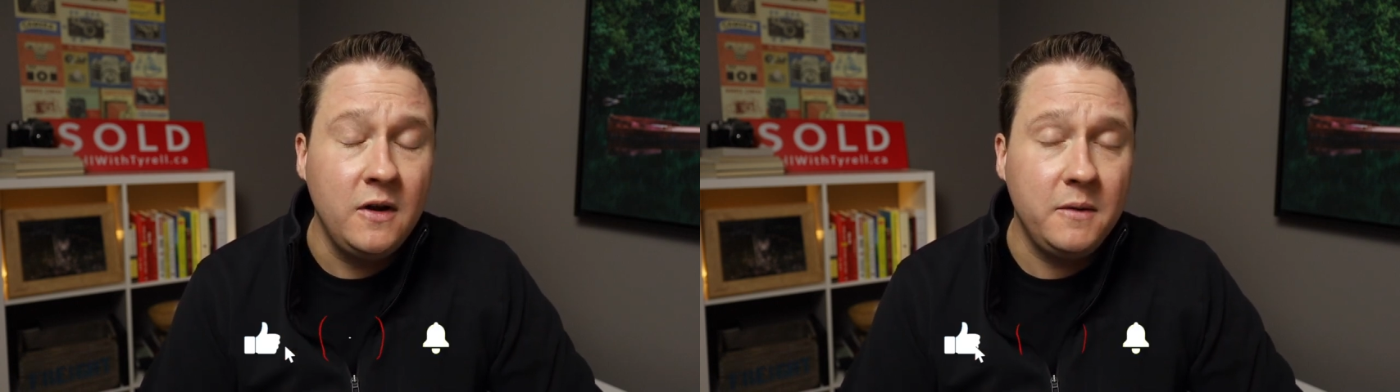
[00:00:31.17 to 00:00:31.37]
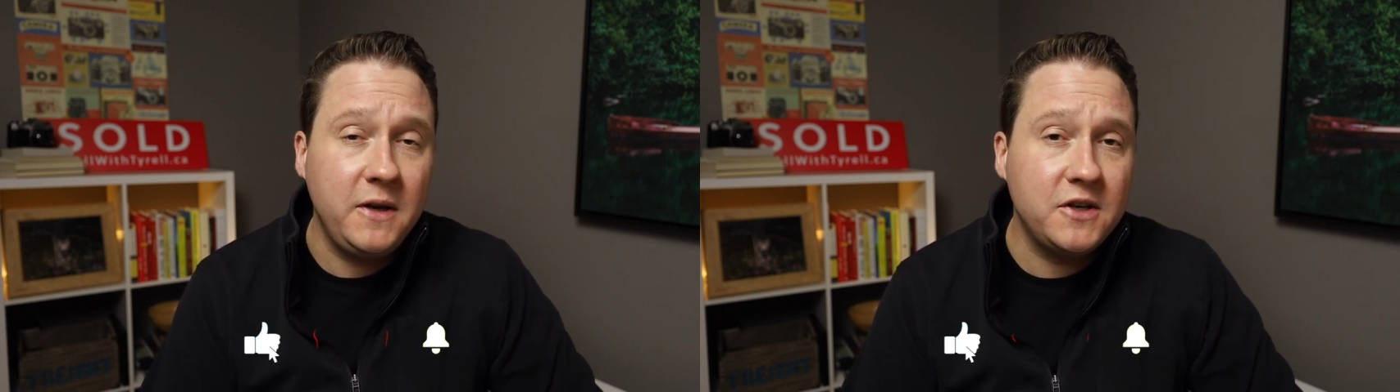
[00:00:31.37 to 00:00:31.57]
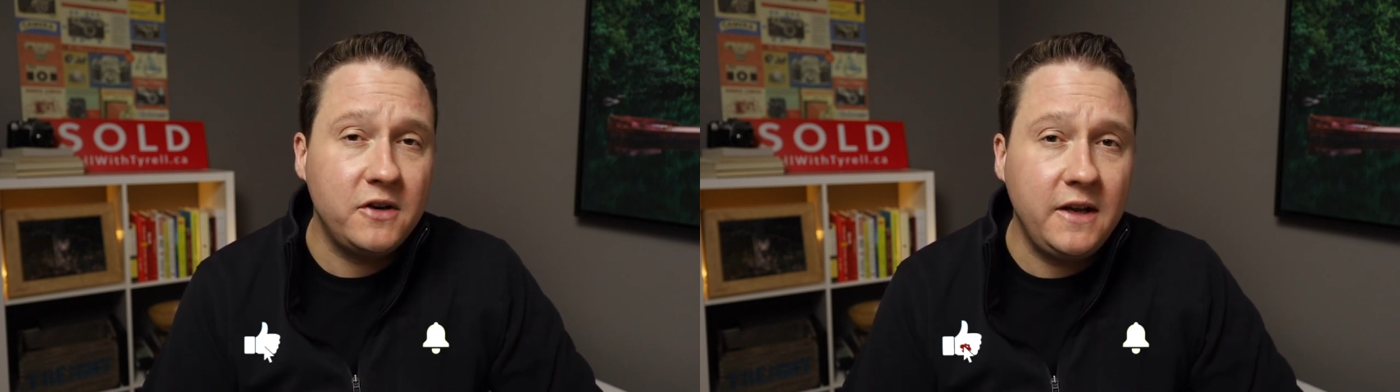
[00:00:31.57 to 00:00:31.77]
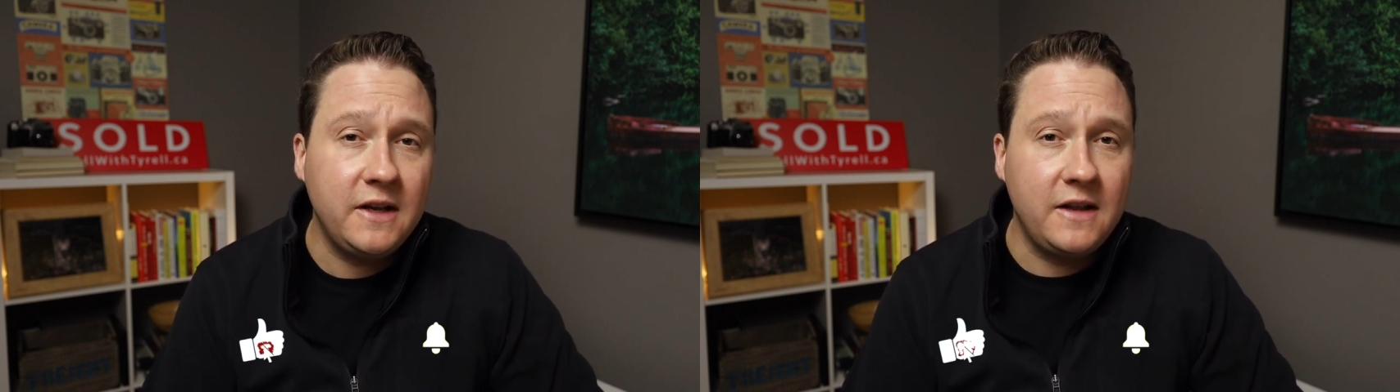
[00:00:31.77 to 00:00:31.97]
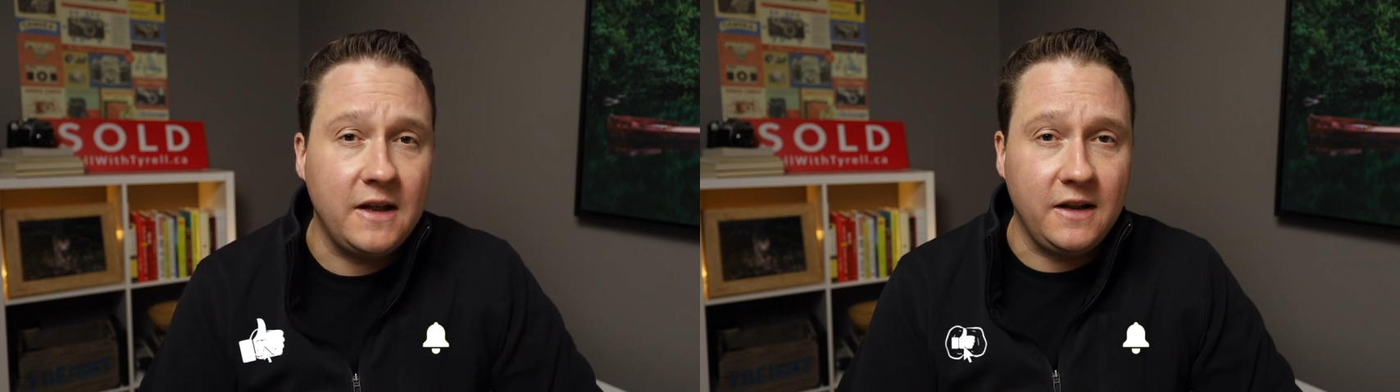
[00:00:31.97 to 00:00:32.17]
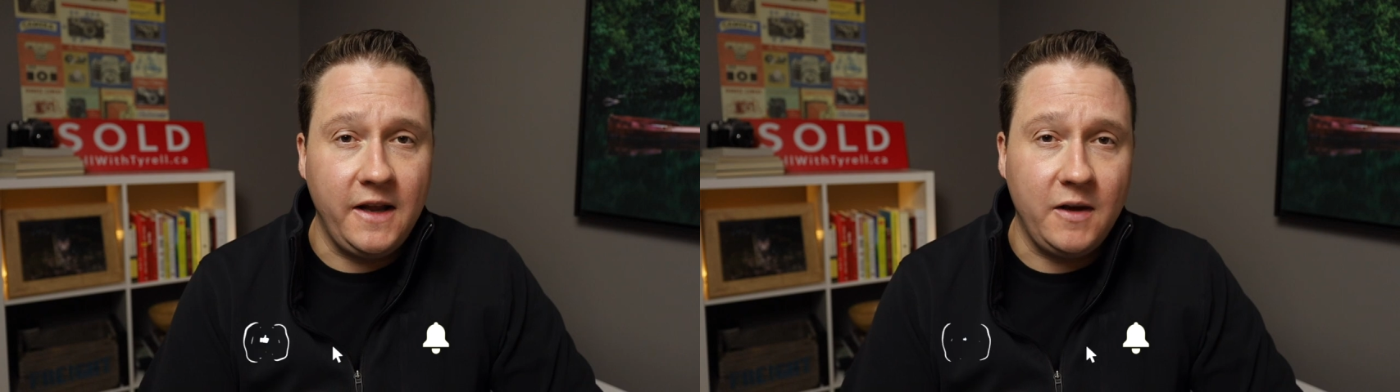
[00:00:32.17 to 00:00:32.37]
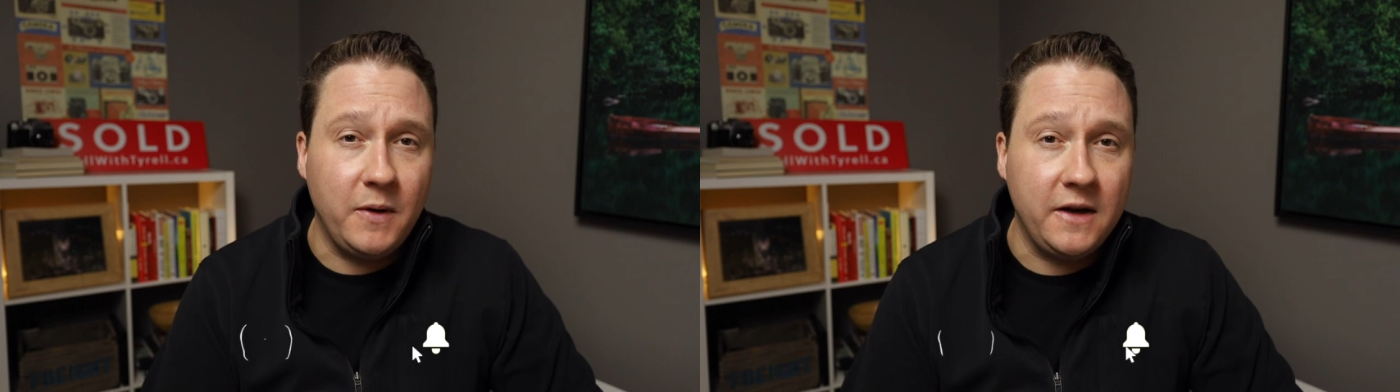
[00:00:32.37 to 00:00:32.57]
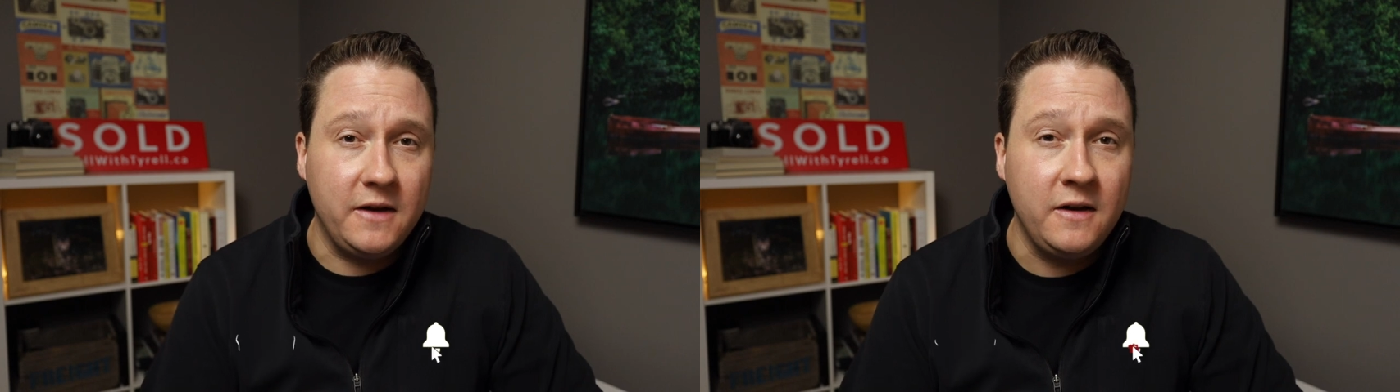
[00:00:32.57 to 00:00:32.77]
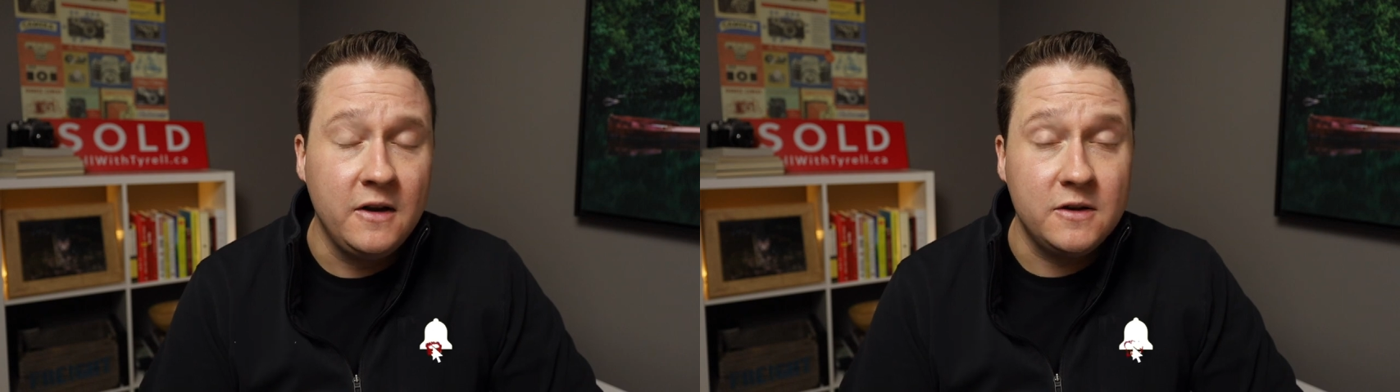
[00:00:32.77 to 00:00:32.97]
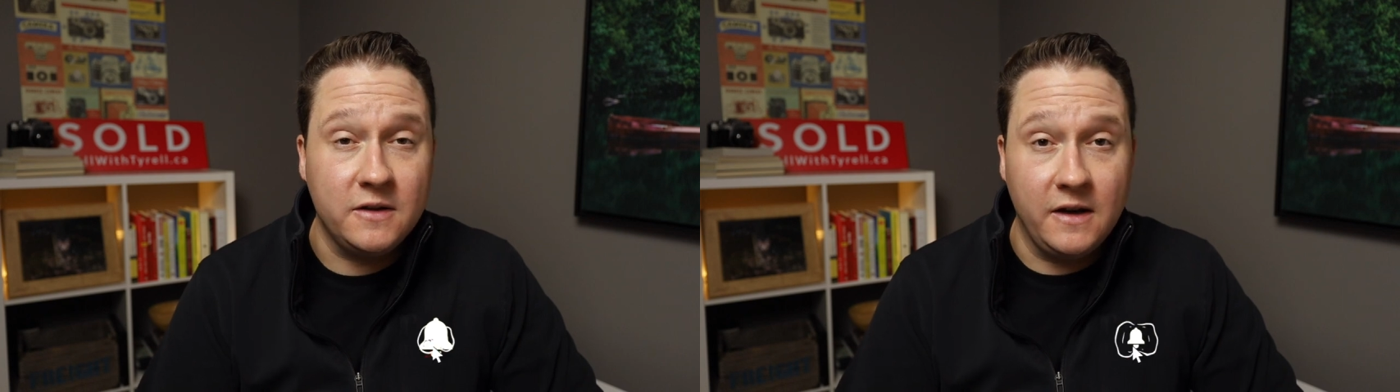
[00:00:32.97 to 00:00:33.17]
make sure you hit that like button
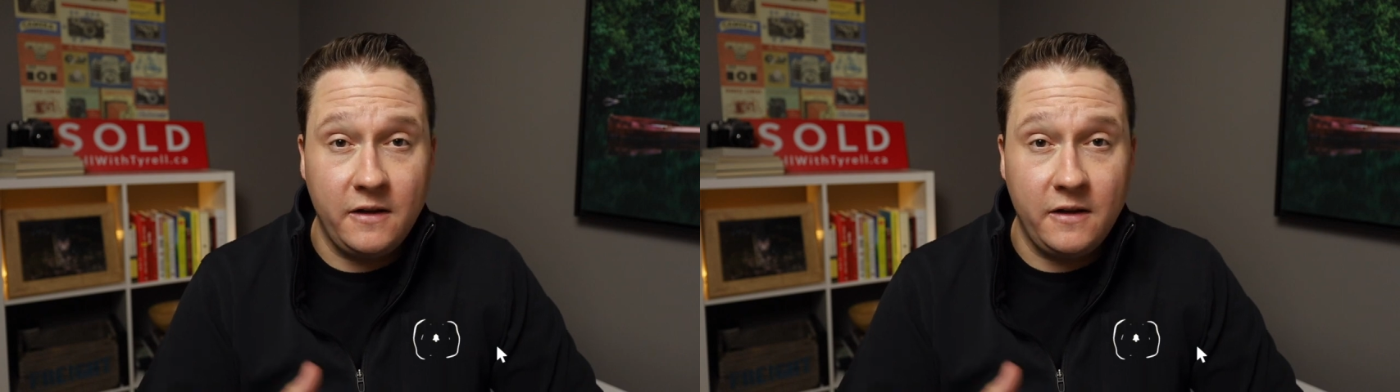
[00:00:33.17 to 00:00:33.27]
so that